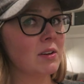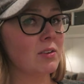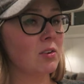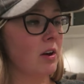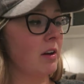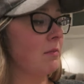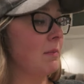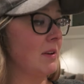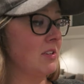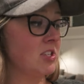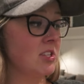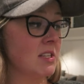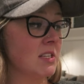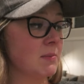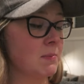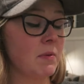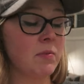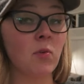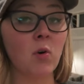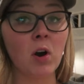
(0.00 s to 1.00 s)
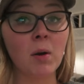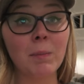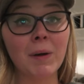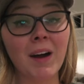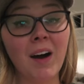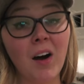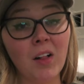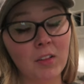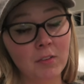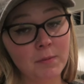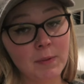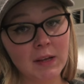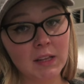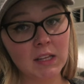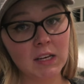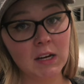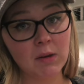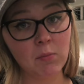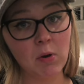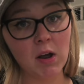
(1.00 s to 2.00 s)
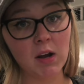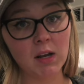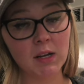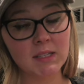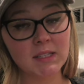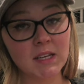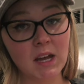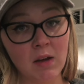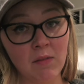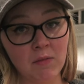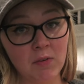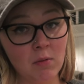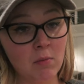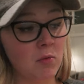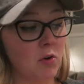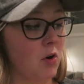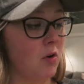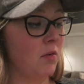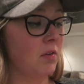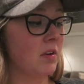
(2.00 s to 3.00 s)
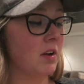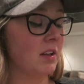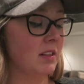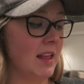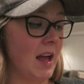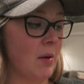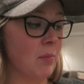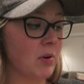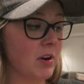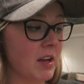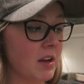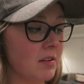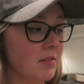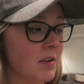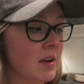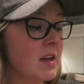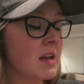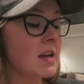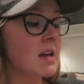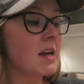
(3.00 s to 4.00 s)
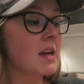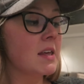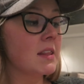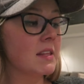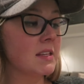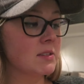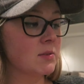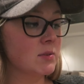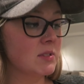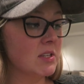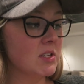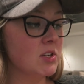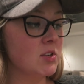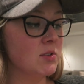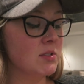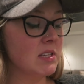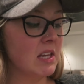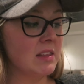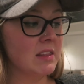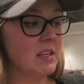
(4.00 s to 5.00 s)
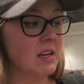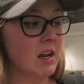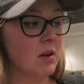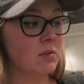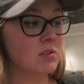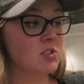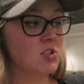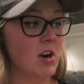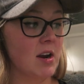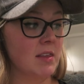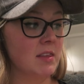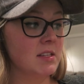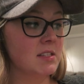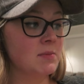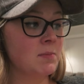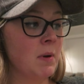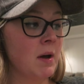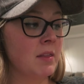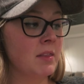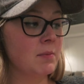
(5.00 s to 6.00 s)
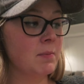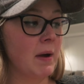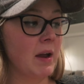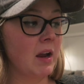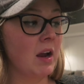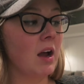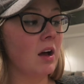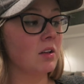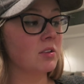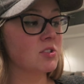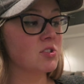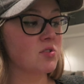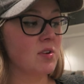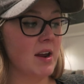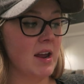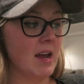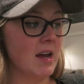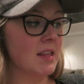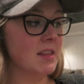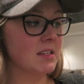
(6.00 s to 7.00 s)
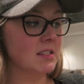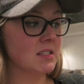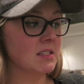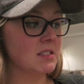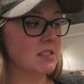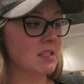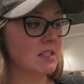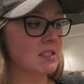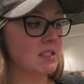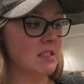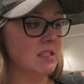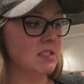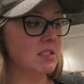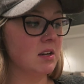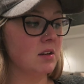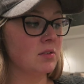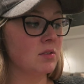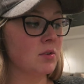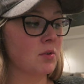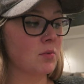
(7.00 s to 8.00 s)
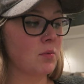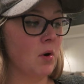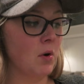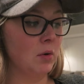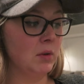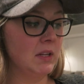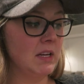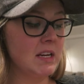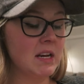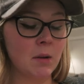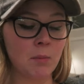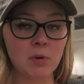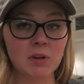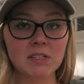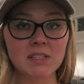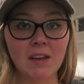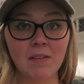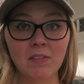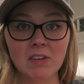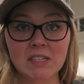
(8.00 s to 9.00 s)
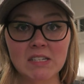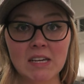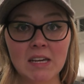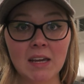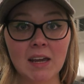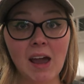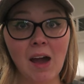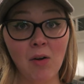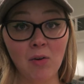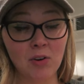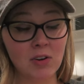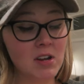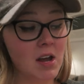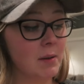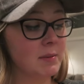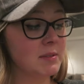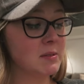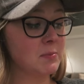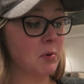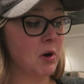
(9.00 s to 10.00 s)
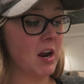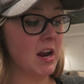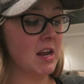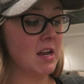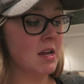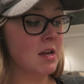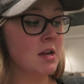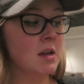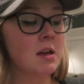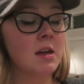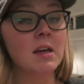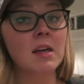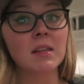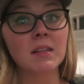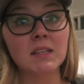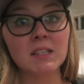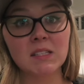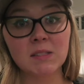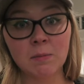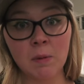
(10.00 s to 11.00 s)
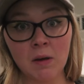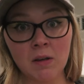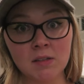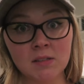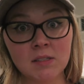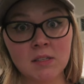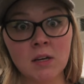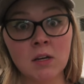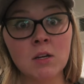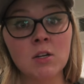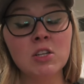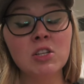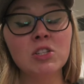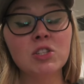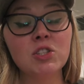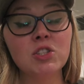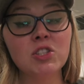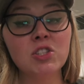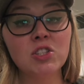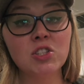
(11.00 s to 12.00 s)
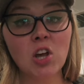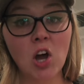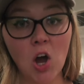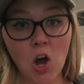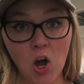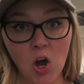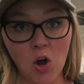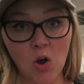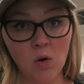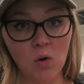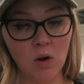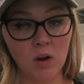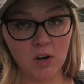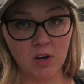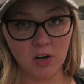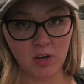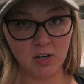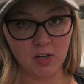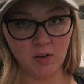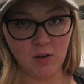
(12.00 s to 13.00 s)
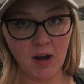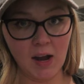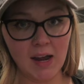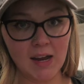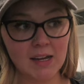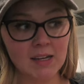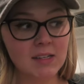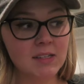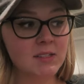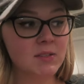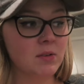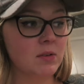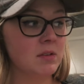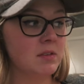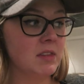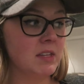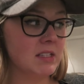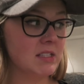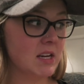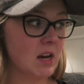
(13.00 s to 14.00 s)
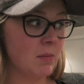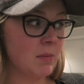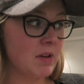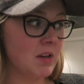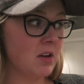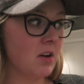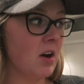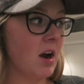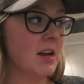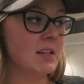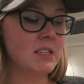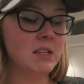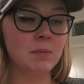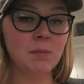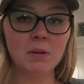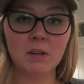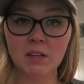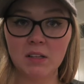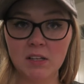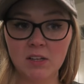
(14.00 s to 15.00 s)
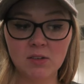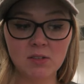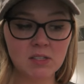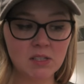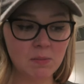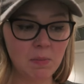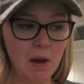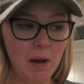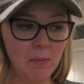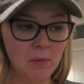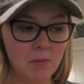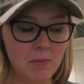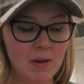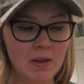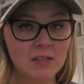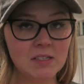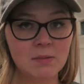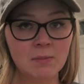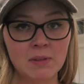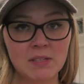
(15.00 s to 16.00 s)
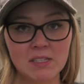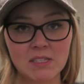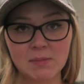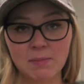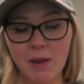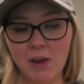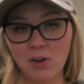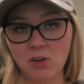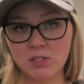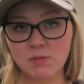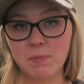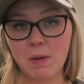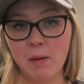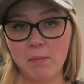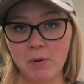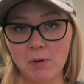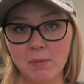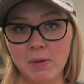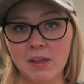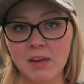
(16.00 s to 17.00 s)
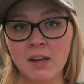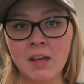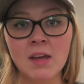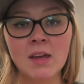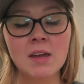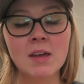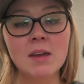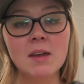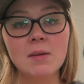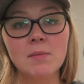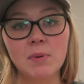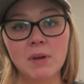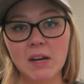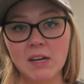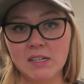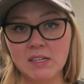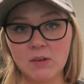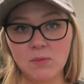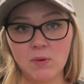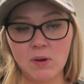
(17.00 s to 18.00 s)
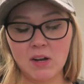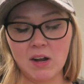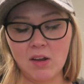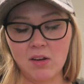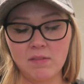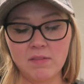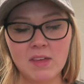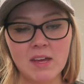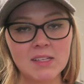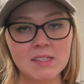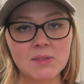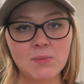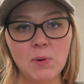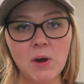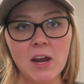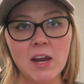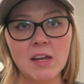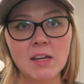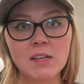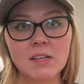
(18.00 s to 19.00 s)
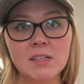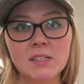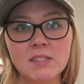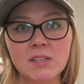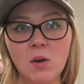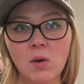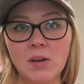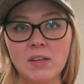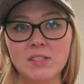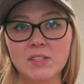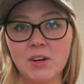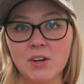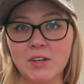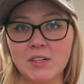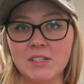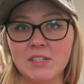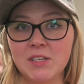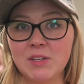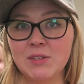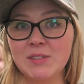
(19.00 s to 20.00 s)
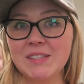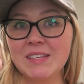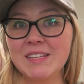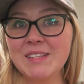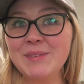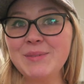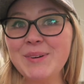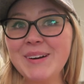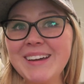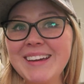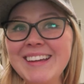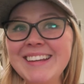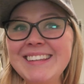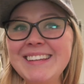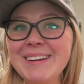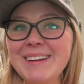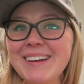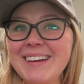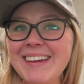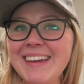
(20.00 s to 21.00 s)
so I know I've mentioned this before, but all of my cleaning products come from Grove Collaborative. This was a new scent that I was trying this month by Caldrea. This is the Sea Salt Neroli number 17 countertop spray. This smells so good, you guys. This time of year, I typically use the peppermint, Mrs. Meyer's peppermint but I did run out of that spray, so I started to use this. We'll get the